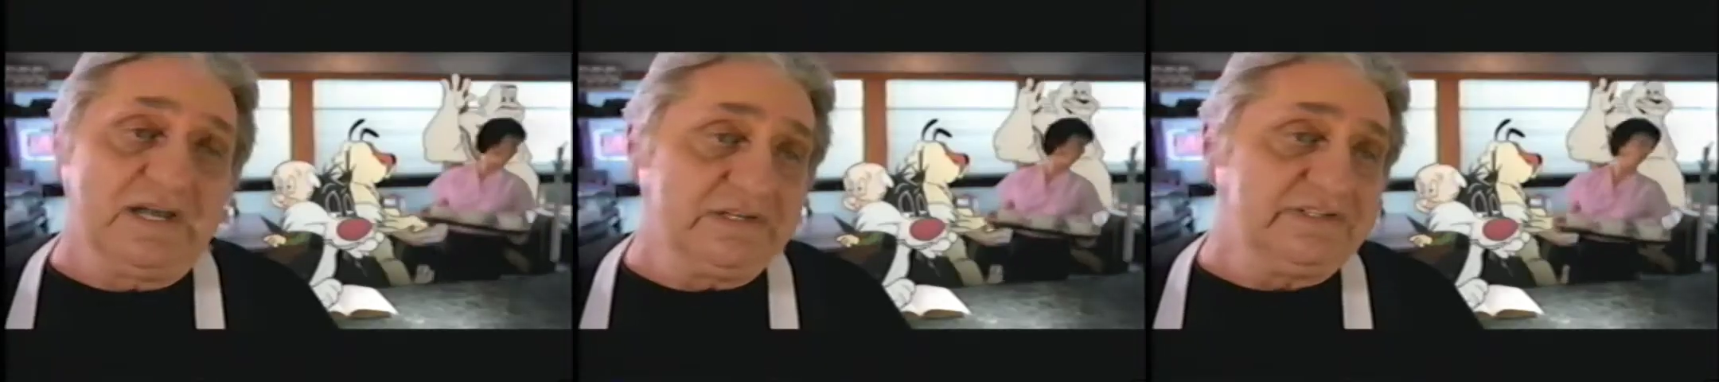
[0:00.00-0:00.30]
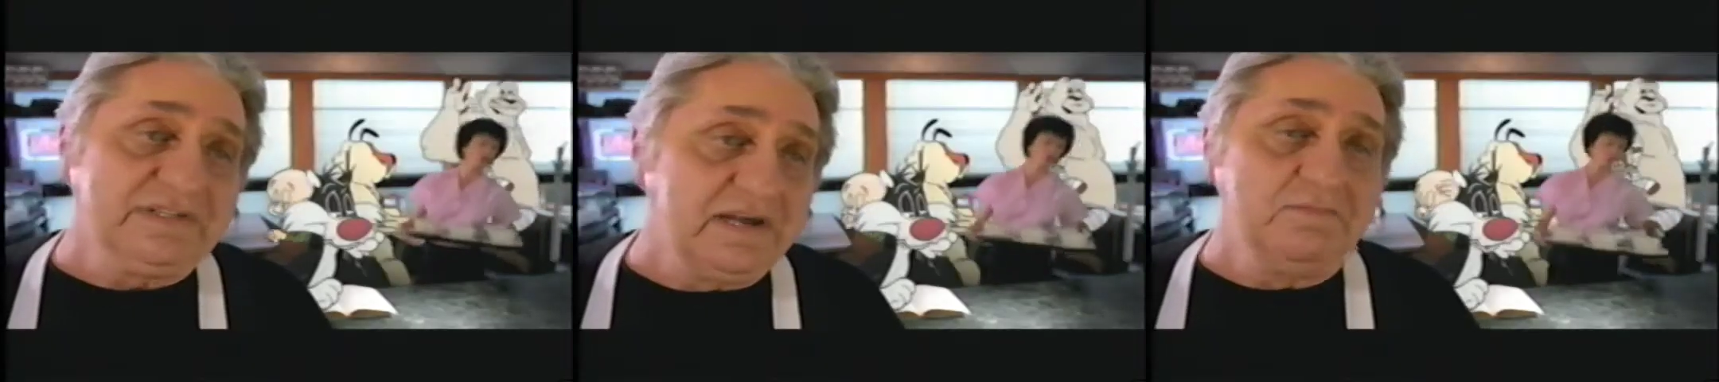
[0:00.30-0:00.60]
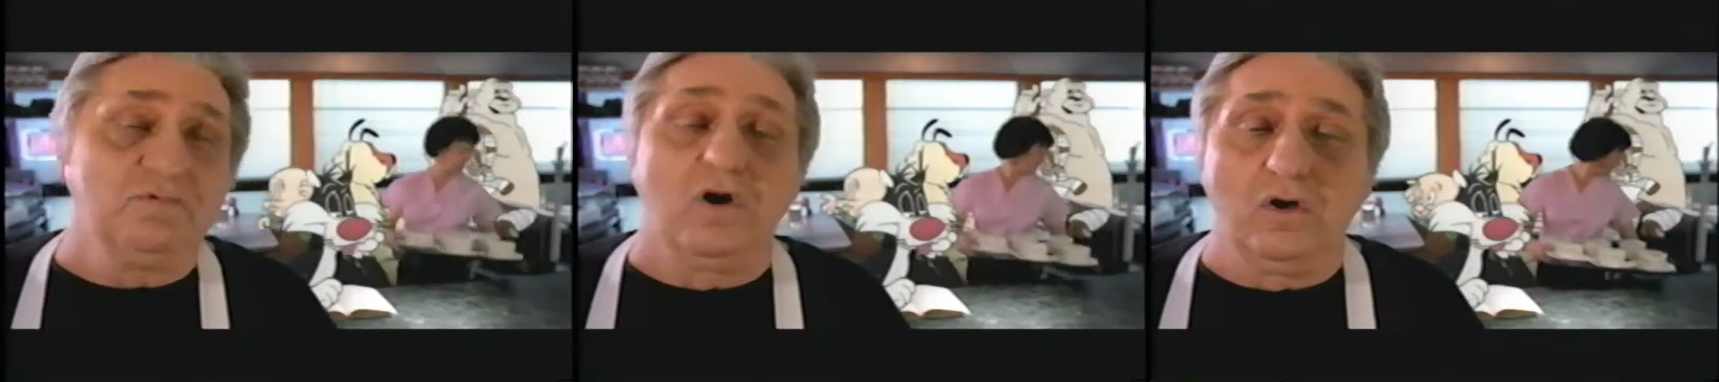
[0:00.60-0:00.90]
by a
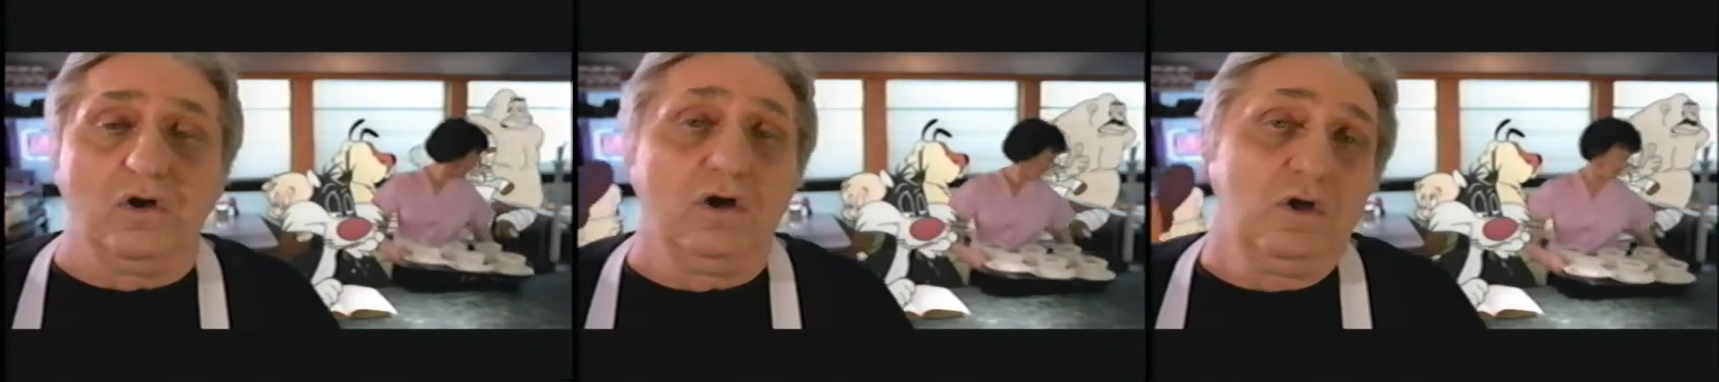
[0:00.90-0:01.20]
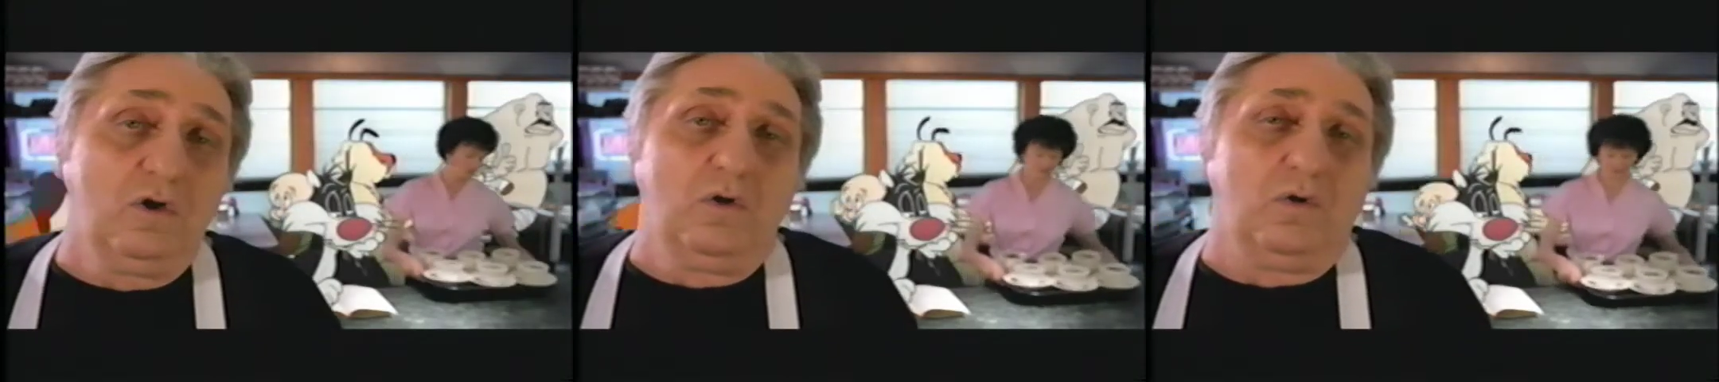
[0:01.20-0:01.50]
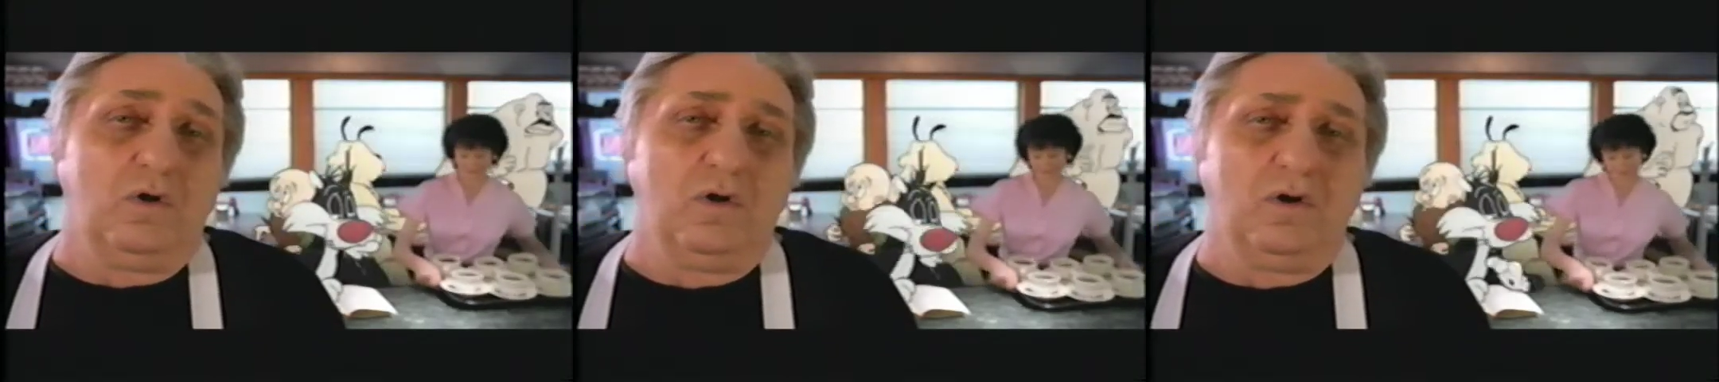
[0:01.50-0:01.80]
steamroller,
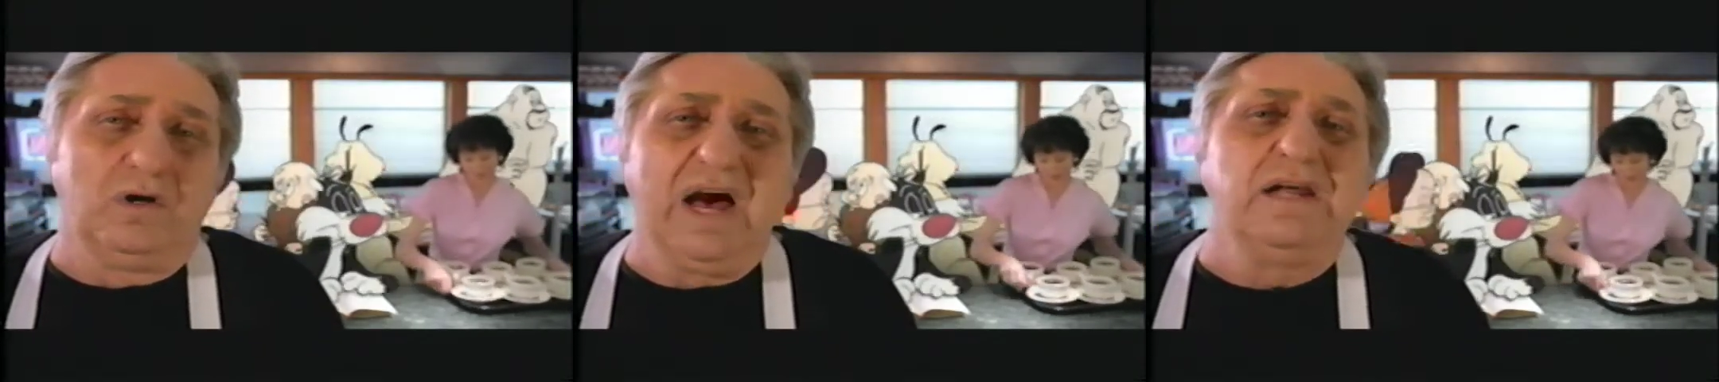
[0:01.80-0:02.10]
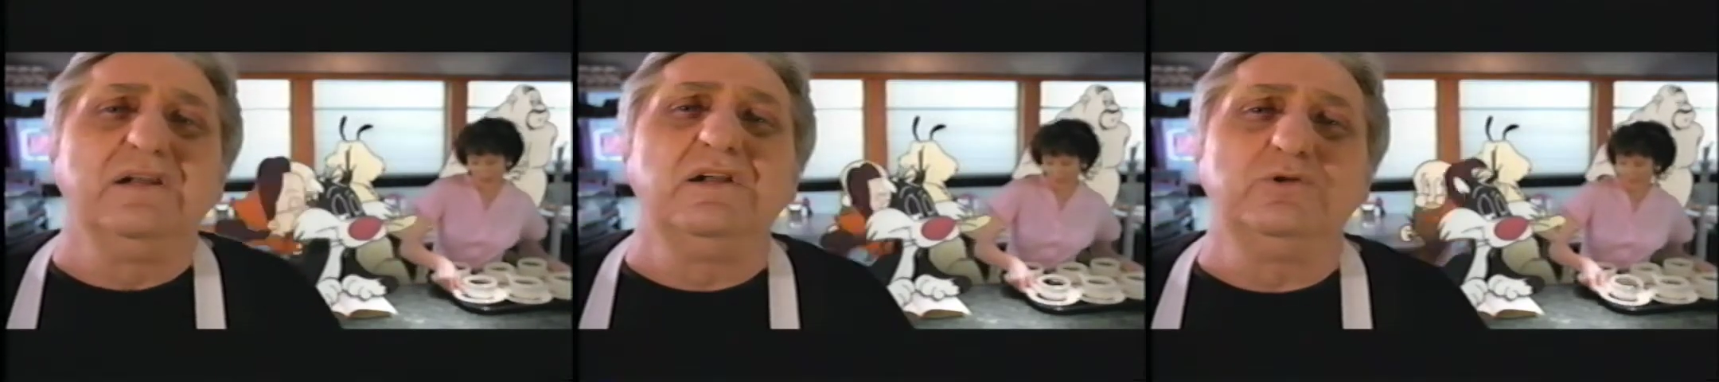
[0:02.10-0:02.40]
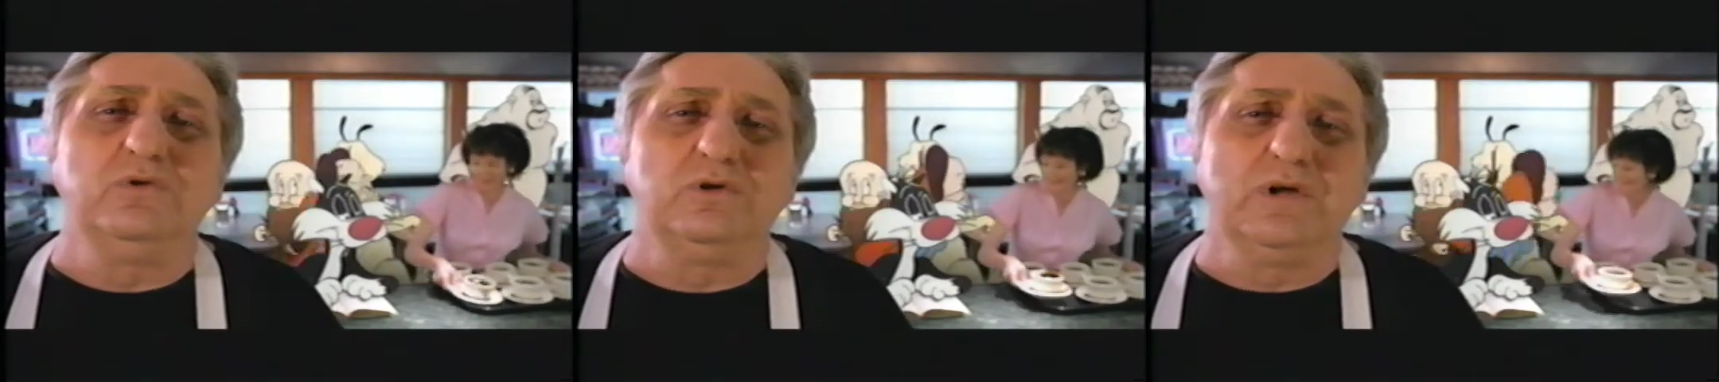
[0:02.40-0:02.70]
or gotten a
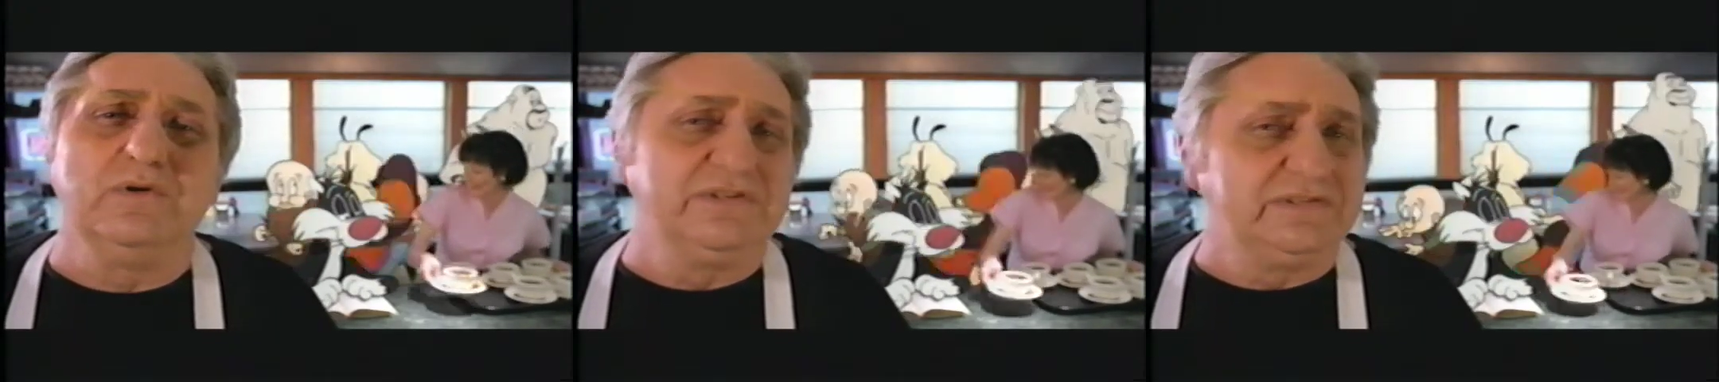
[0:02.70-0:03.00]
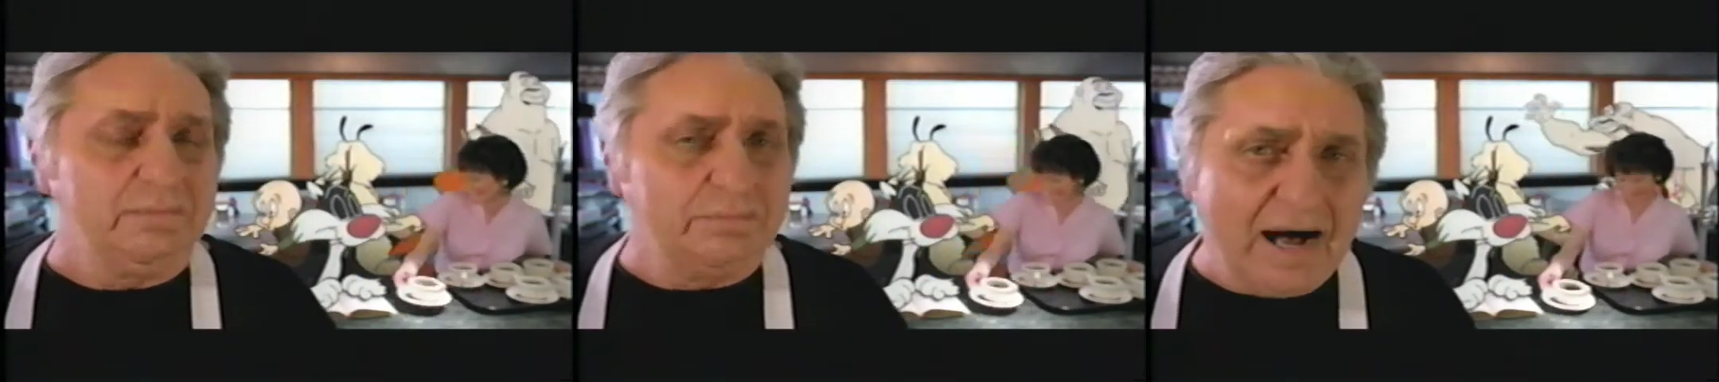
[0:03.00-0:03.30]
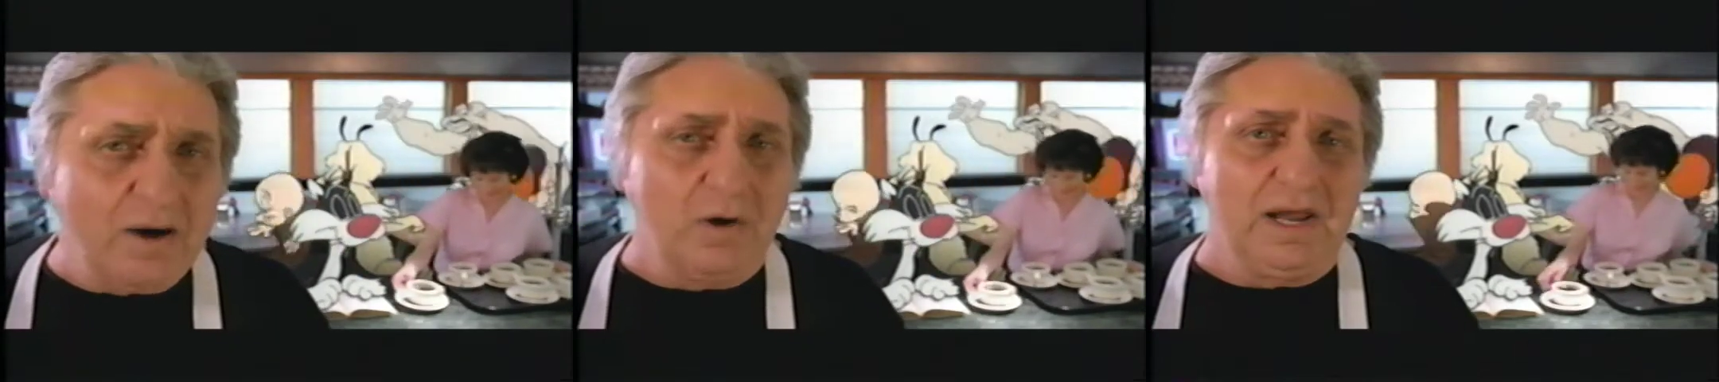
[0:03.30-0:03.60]
little too close to some
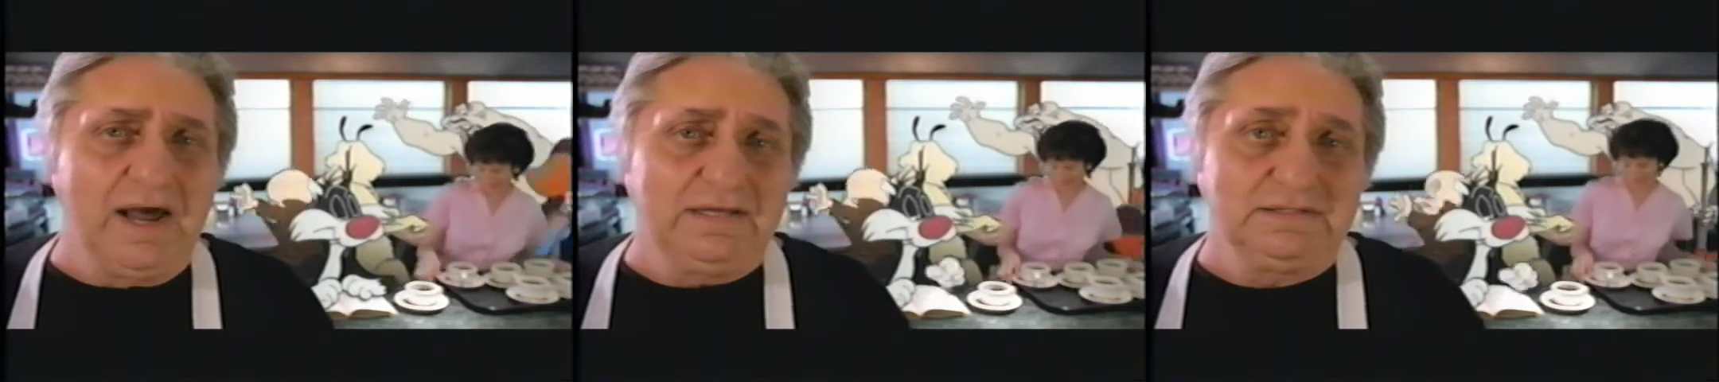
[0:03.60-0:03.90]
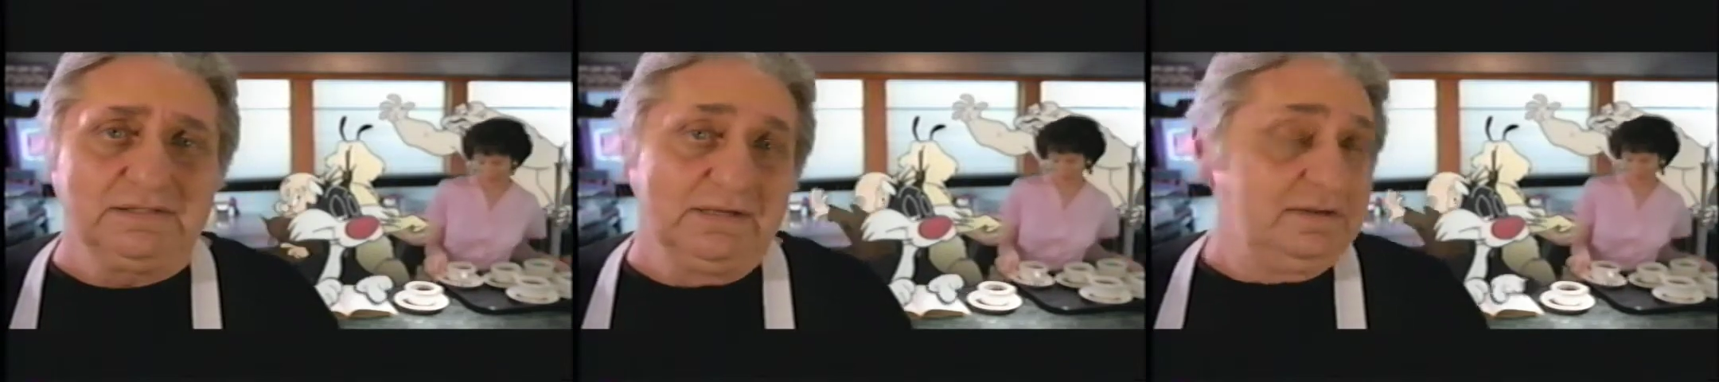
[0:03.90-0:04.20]
power lines.